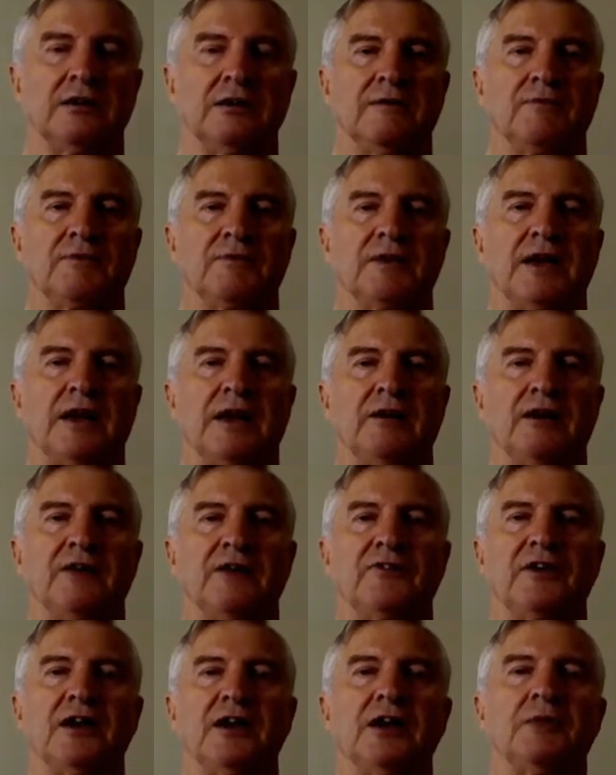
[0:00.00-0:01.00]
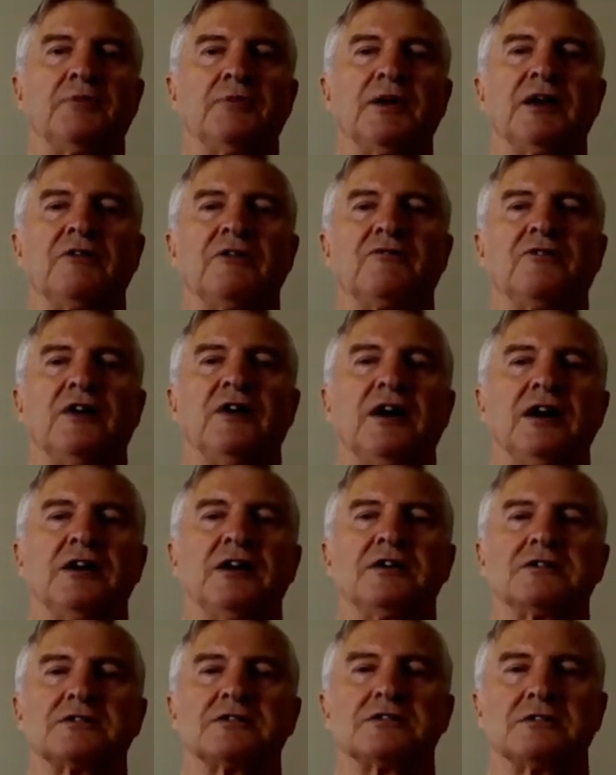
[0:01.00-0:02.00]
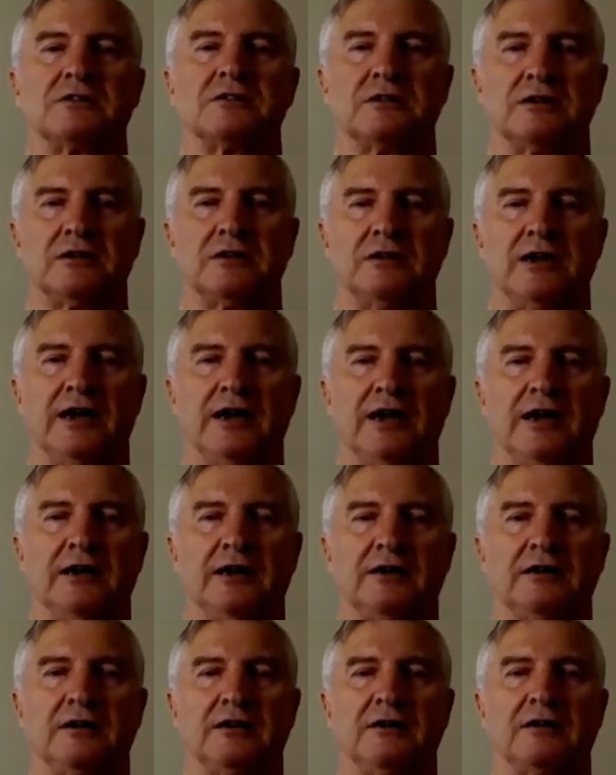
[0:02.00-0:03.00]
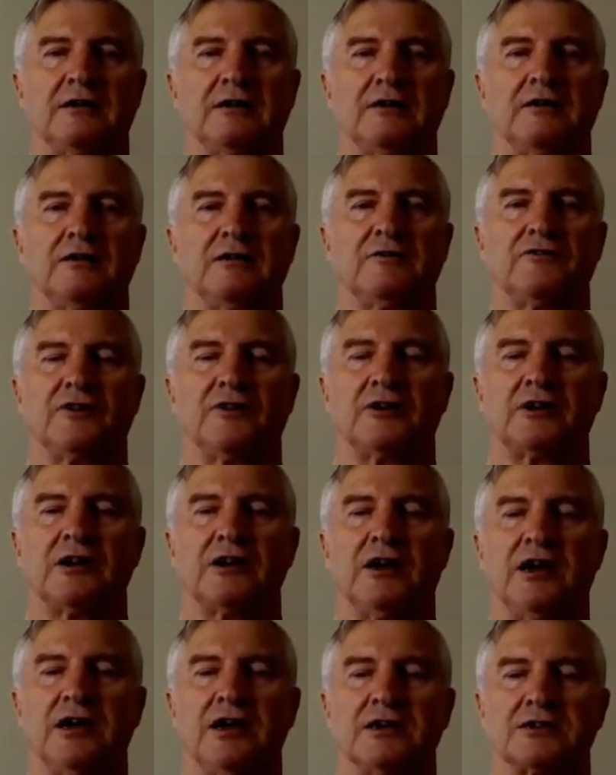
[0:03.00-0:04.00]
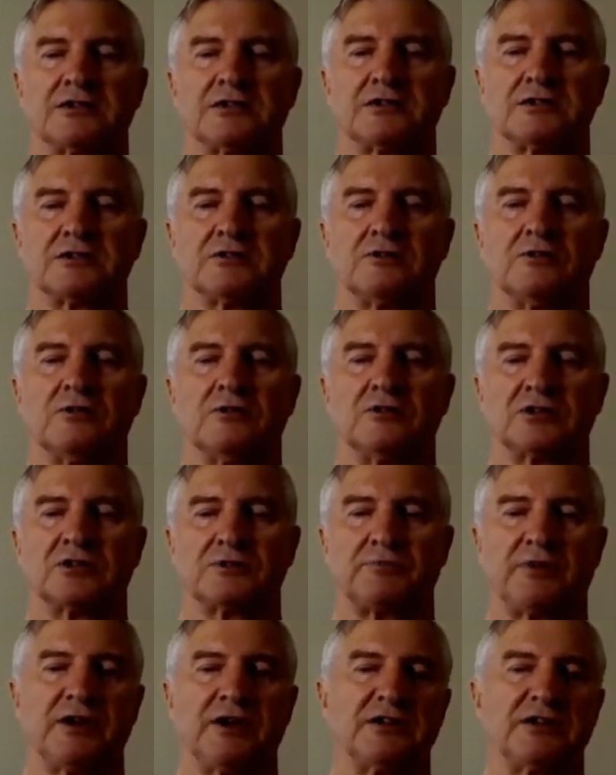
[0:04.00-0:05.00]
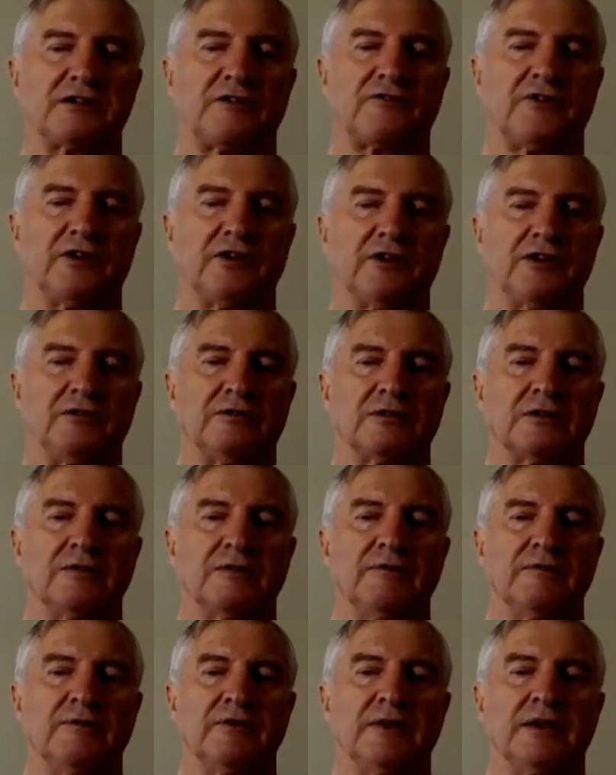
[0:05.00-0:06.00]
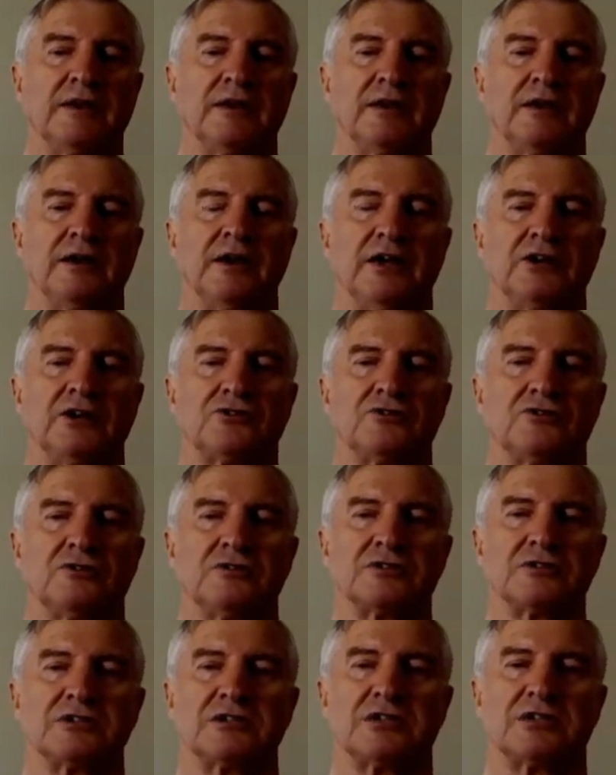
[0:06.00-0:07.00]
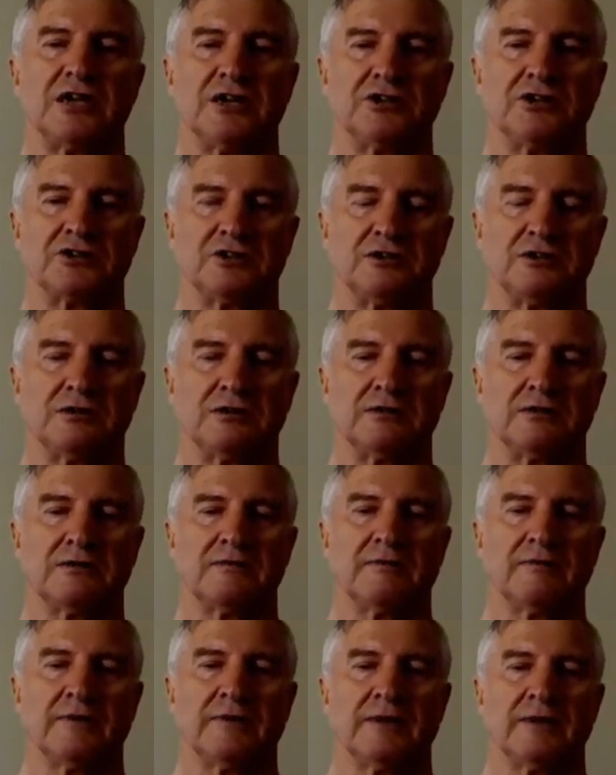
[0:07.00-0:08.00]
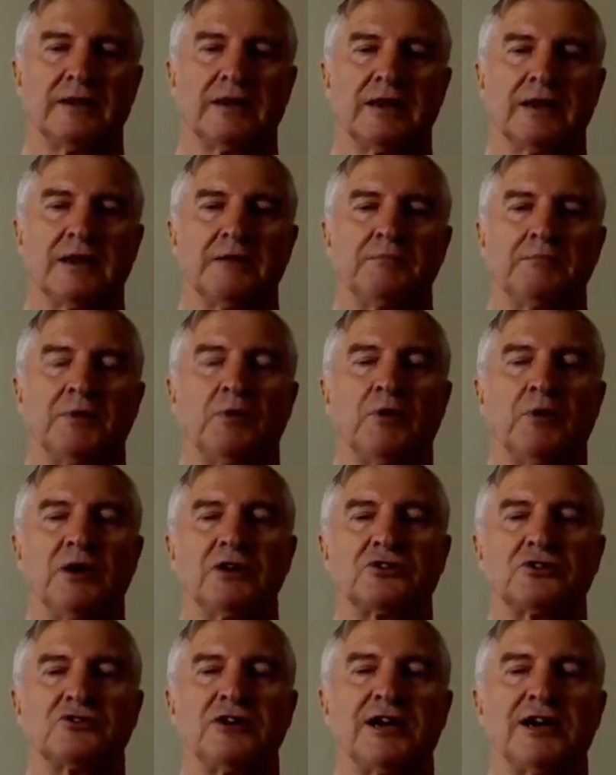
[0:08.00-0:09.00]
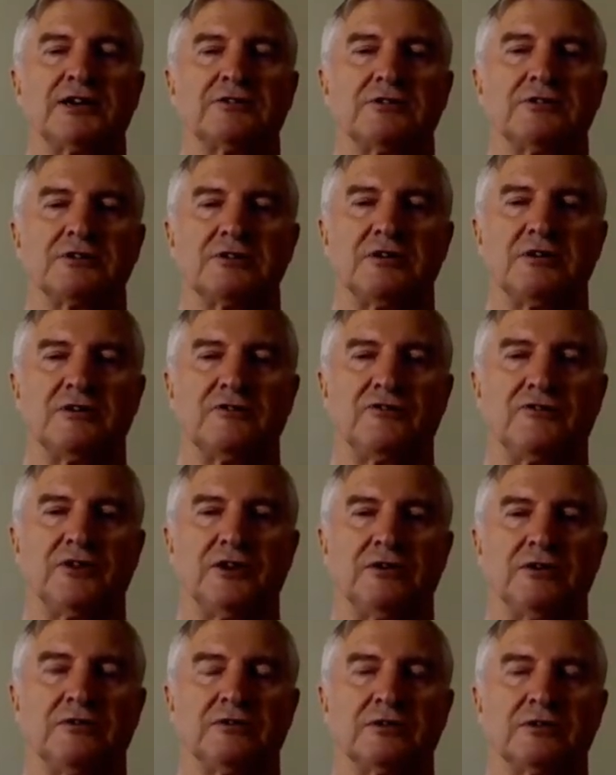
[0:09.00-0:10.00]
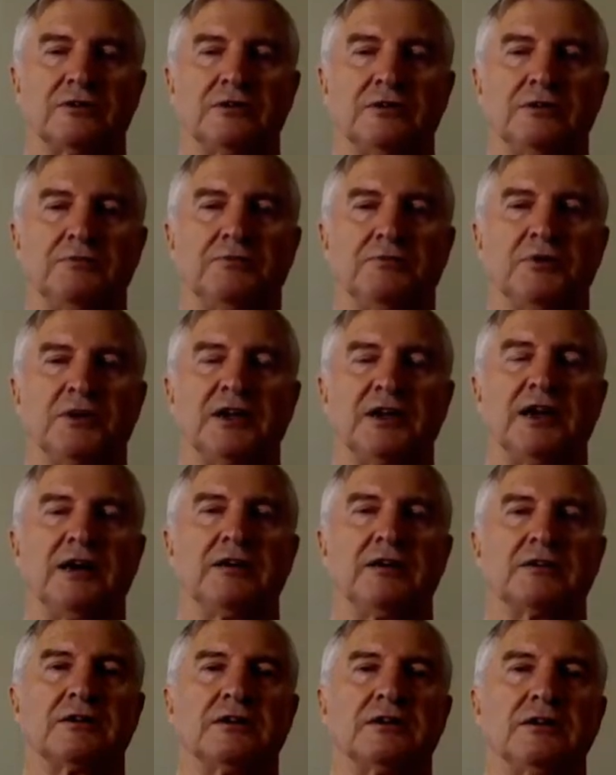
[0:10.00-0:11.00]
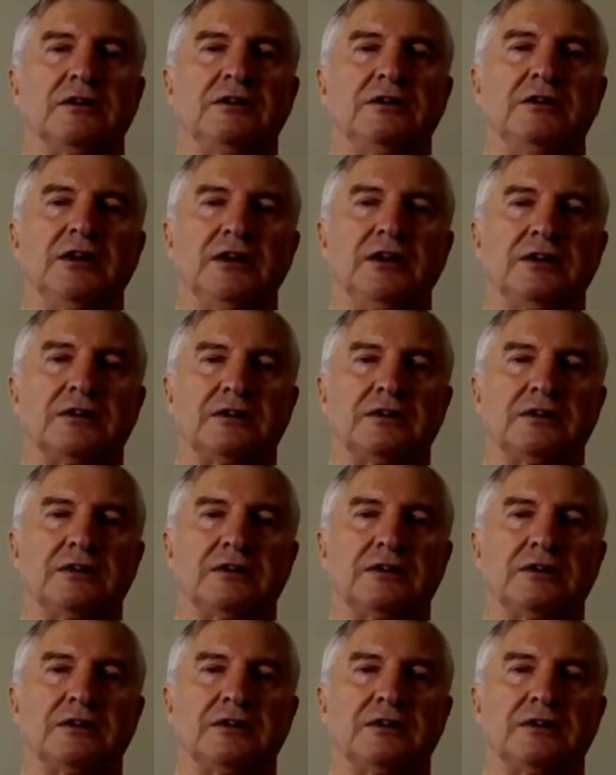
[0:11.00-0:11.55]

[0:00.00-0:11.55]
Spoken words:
Now, if an airplane flies and fertilizes or sprays a field, it draws attention. But when a tractor is on a field, putting out neat,